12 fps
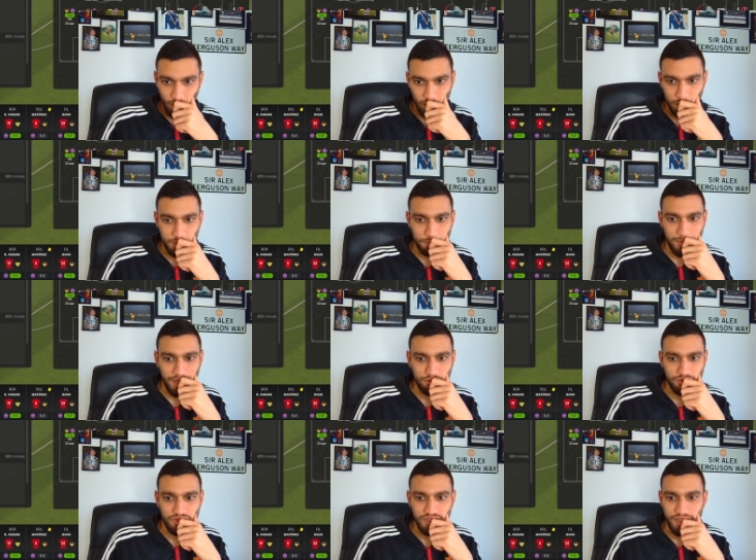Come on,
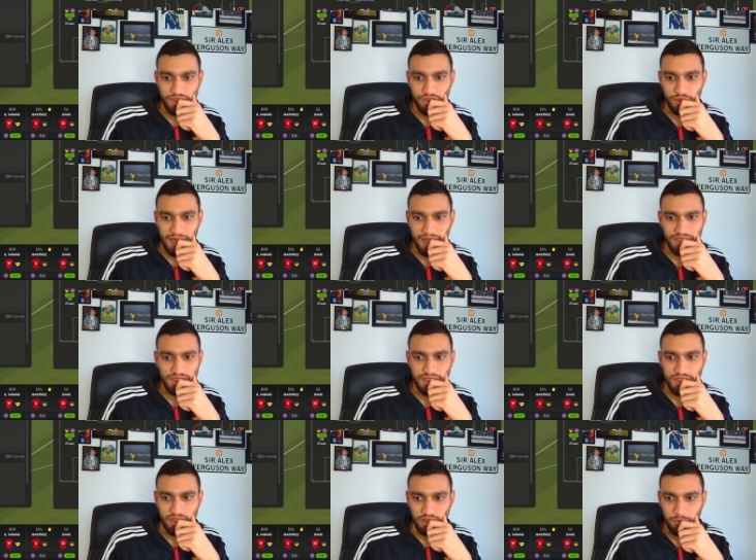Mount, Sancho,
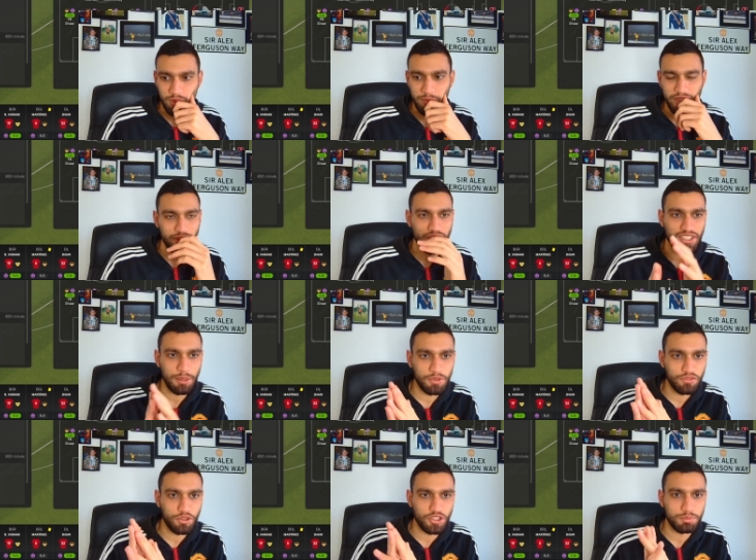Antony. Come on, make things happen
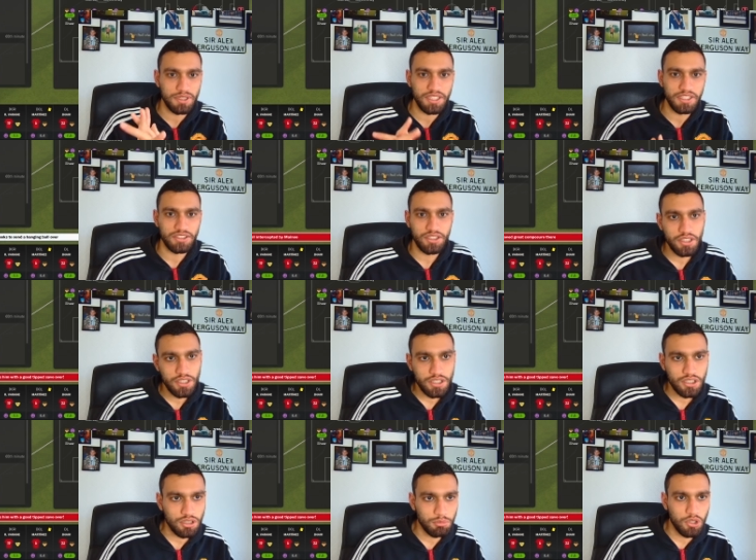for us, please.
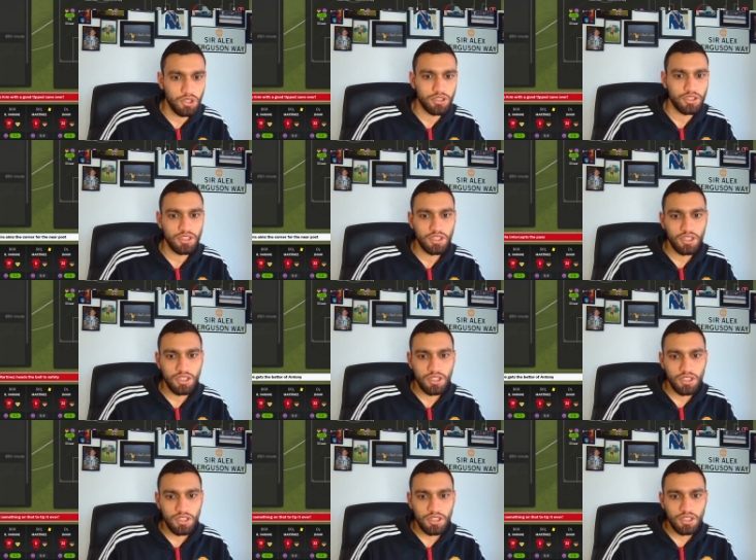Come on.
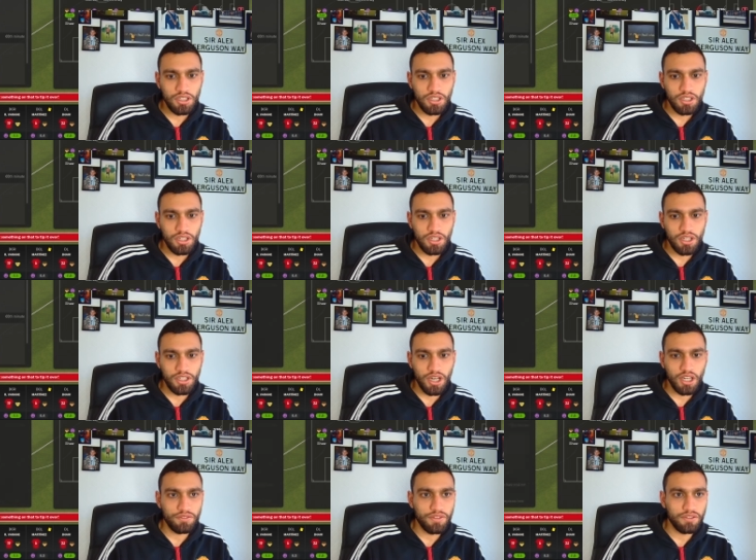An
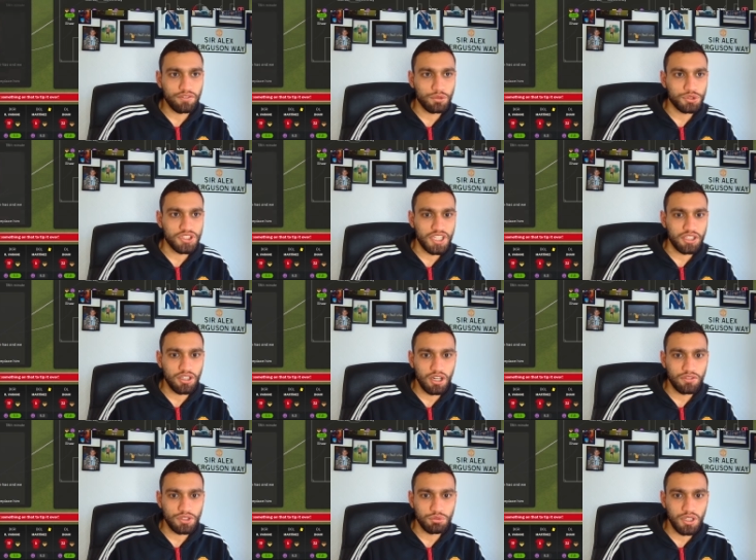uneventful second
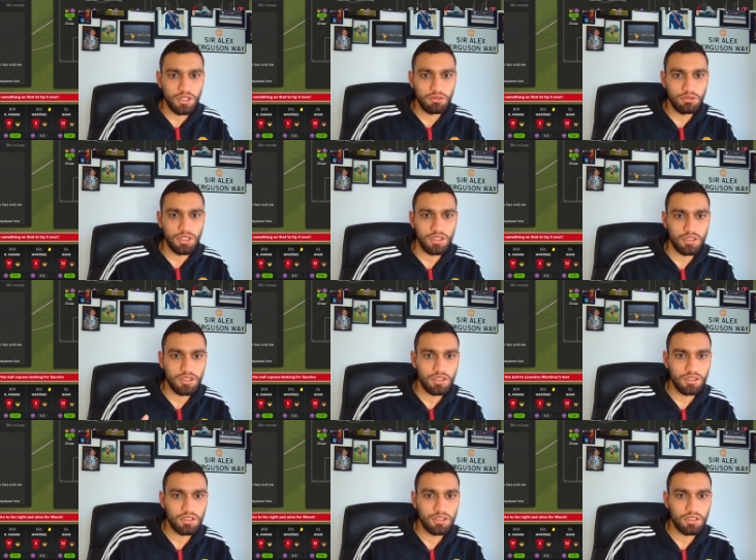half as well. Look.